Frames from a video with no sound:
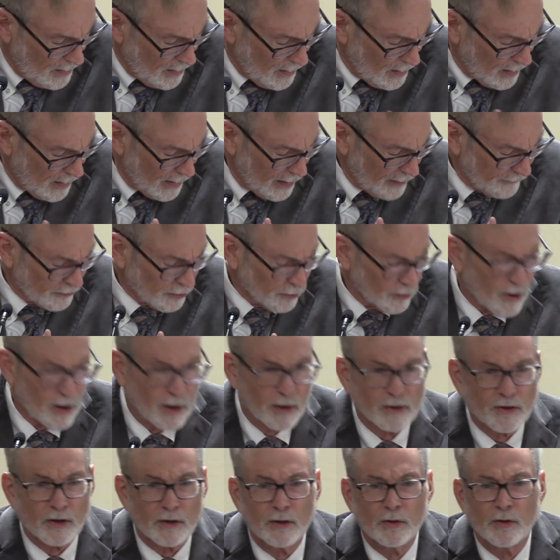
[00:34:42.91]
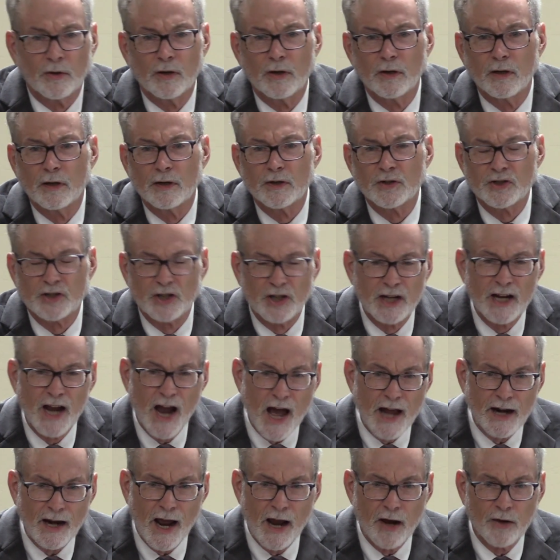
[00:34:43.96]
After all, she
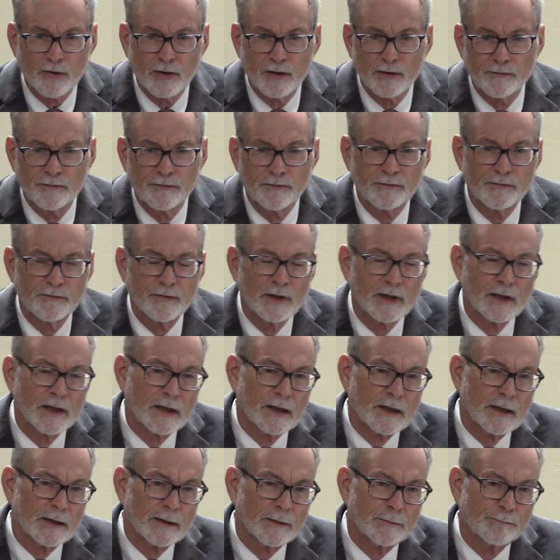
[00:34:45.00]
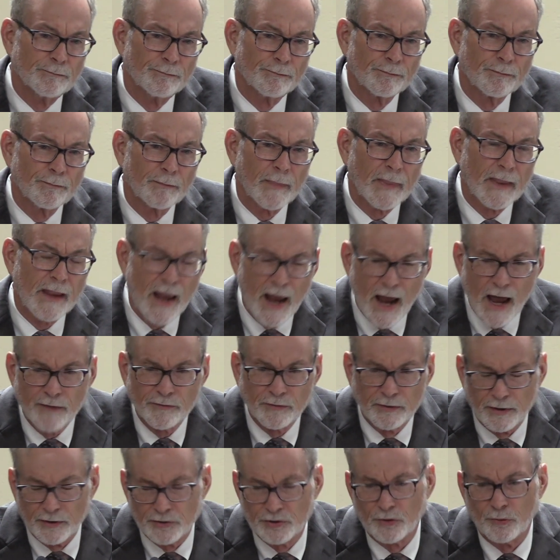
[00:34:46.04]
got out of
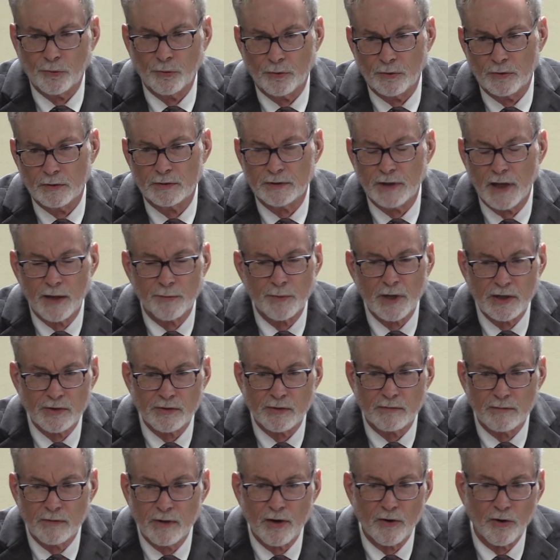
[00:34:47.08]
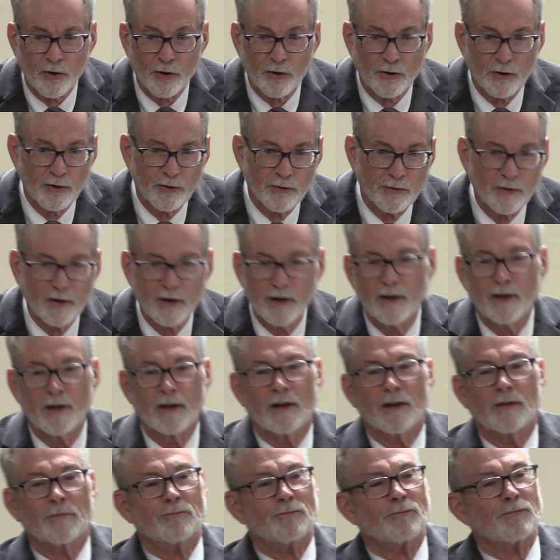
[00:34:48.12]
Catholic school. I mean, her
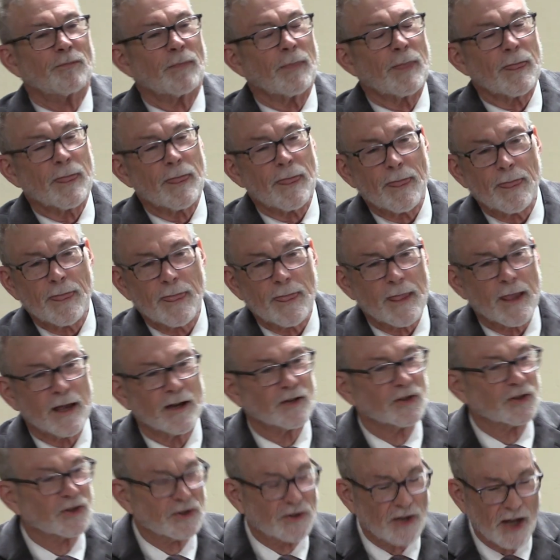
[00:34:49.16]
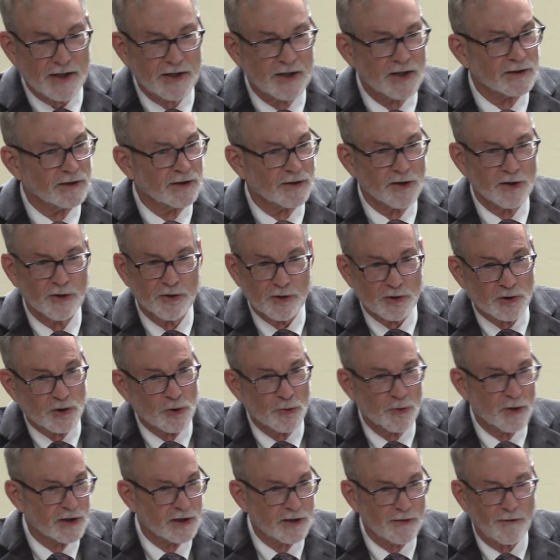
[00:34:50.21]
secular
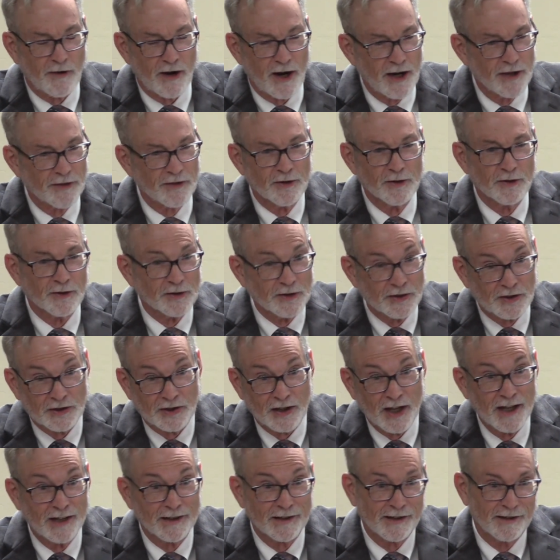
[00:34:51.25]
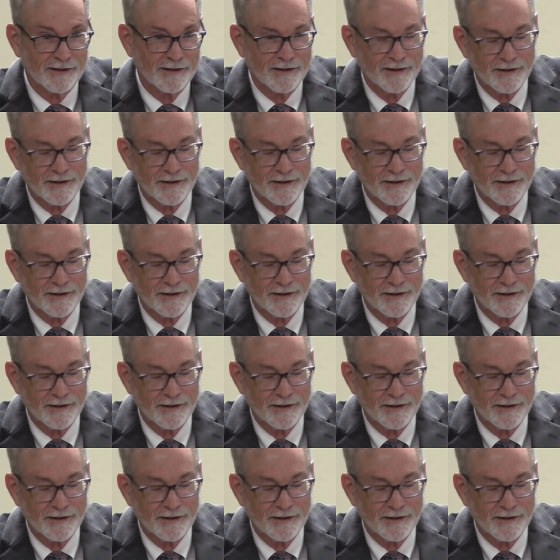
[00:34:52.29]
Jewish father sent